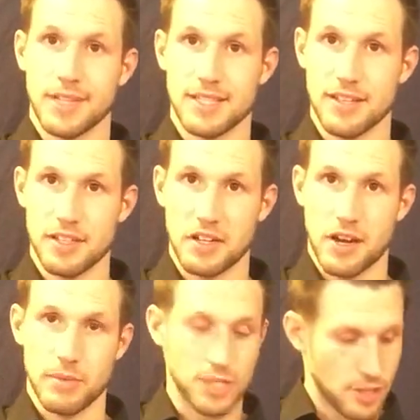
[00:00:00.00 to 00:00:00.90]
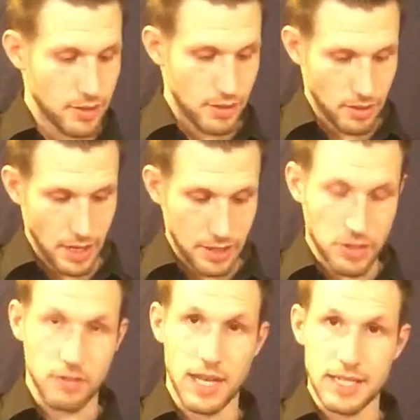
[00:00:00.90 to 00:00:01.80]
It sounds like garbage. Okay,
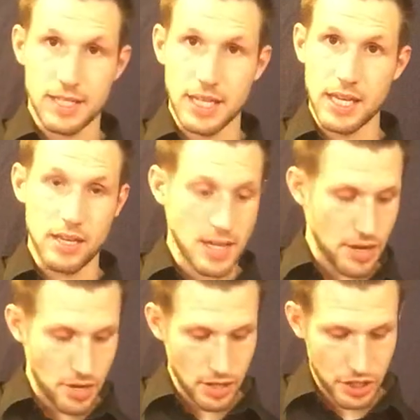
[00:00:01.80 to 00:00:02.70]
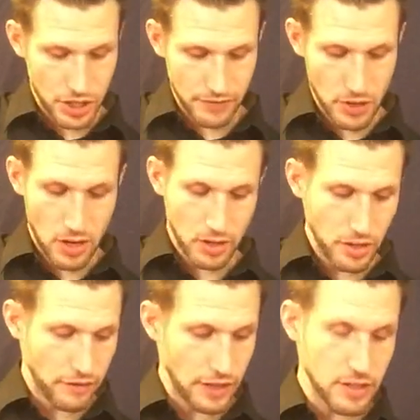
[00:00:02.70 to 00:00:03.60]
so that's the E. Now you're going to shift all
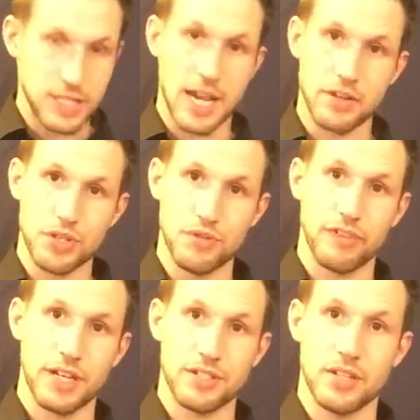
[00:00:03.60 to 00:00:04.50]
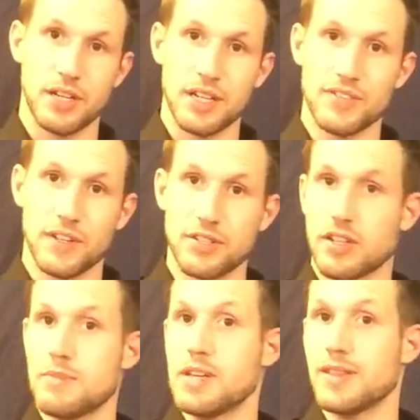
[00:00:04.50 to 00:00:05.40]
your fingers down 2 frets, so your index finger is
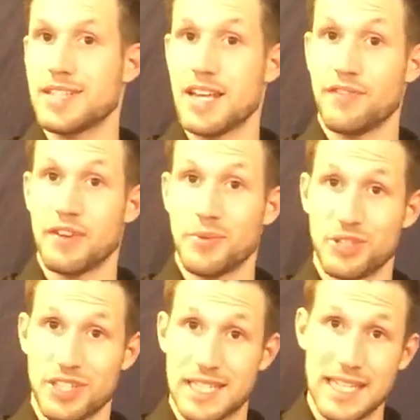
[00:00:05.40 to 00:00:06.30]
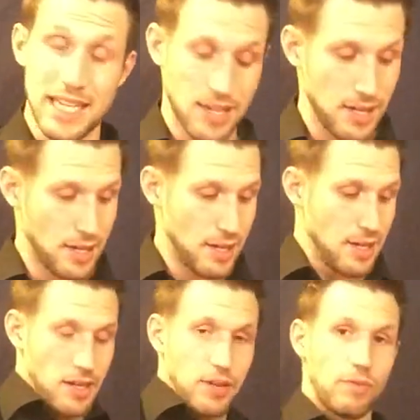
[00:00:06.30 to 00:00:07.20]
going to be on the 10th fret, which is D.
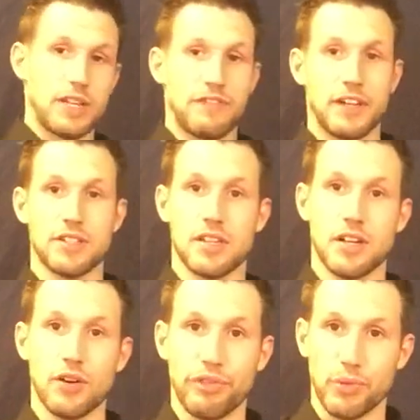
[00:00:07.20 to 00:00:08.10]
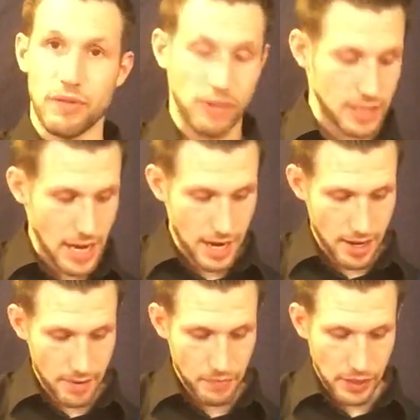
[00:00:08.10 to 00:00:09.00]
Ring finger is going to go 3 frets
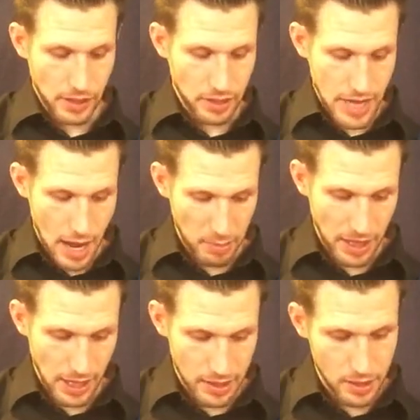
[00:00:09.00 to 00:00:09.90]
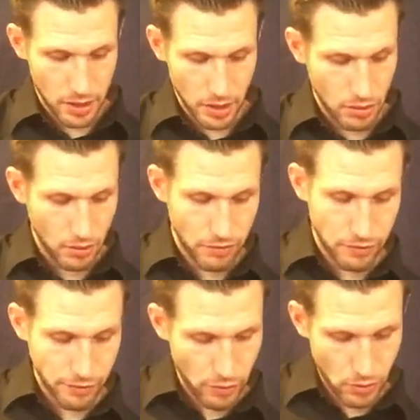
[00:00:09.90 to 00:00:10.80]
higher, and your tapping hands are going to go
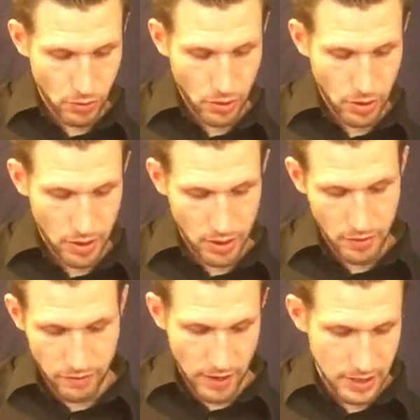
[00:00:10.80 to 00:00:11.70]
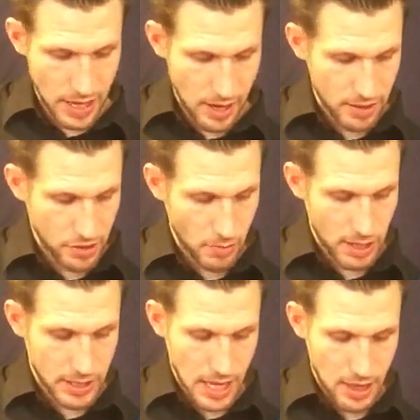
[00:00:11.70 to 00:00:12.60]
4 frets higher. So I'm
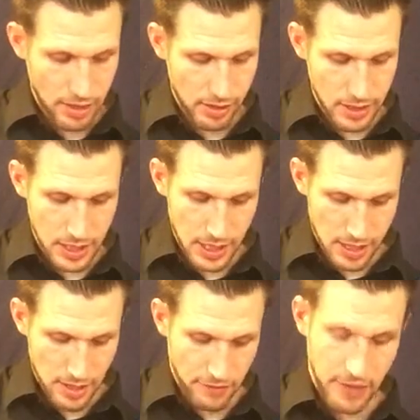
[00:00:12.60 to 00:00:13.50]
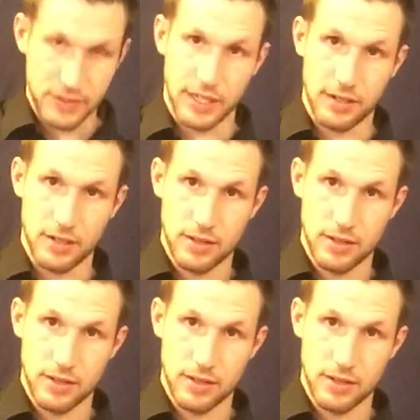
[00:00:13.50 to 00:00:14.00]
on 10, 13, and 15.